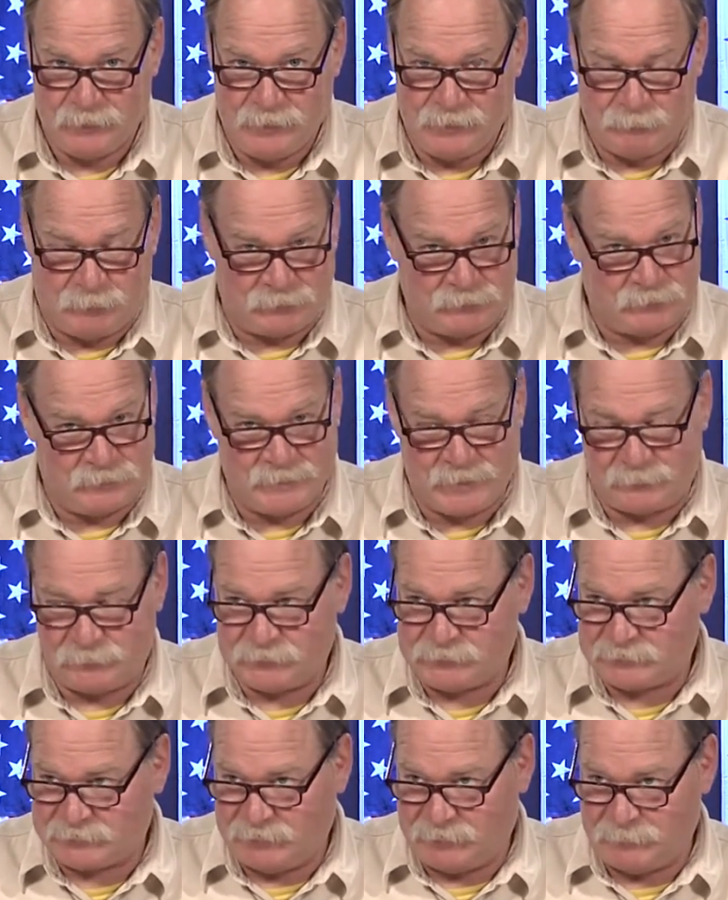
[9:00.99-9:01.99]
but you never
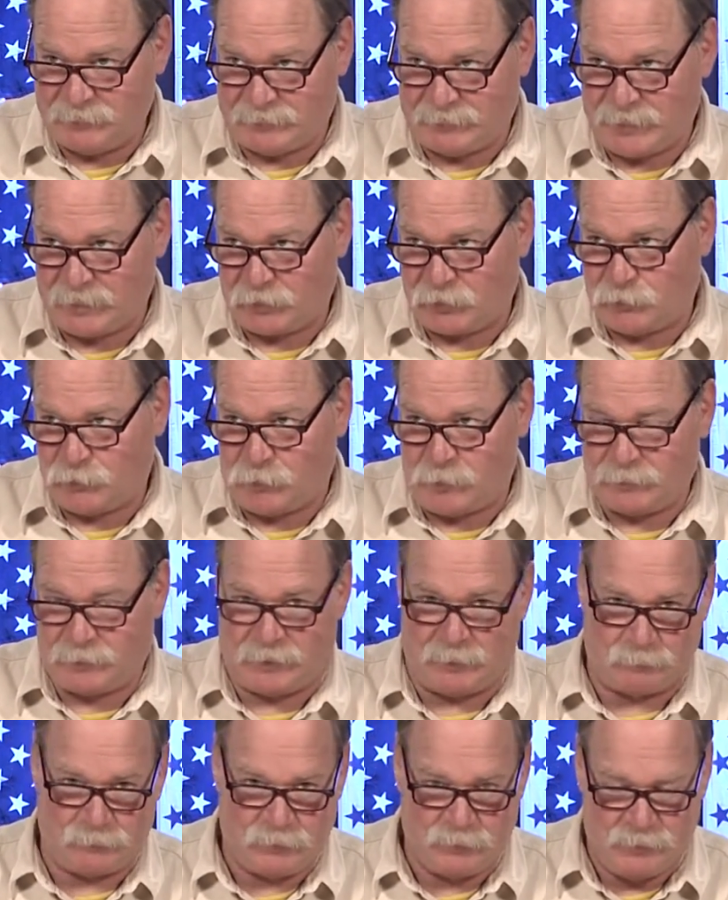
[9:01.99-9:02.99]
seem to get caught
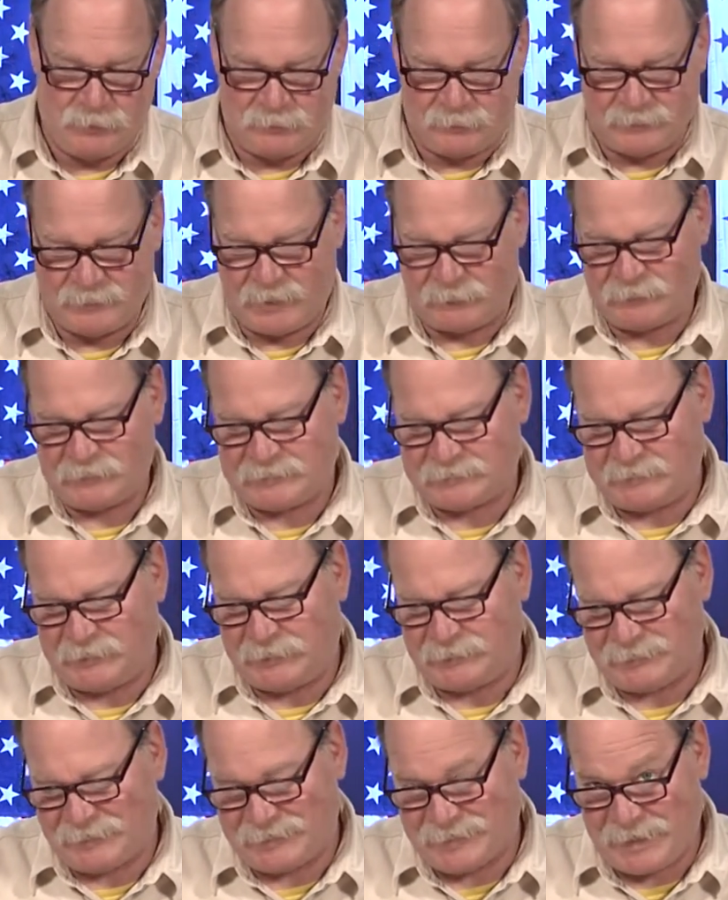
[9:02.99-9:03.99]
up. You never
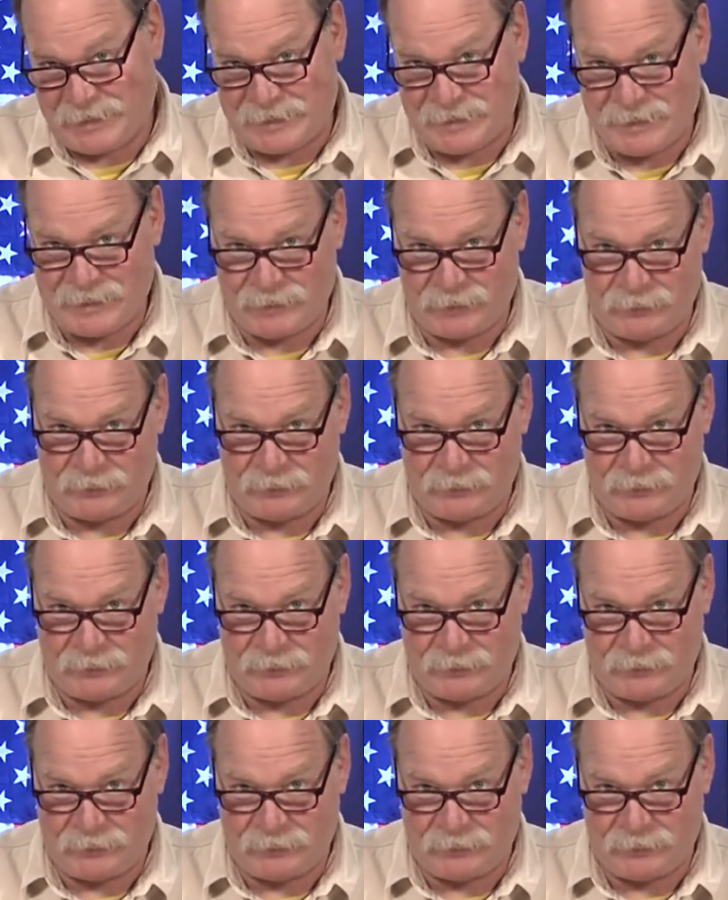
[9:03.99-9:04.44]
seem to get ahead of the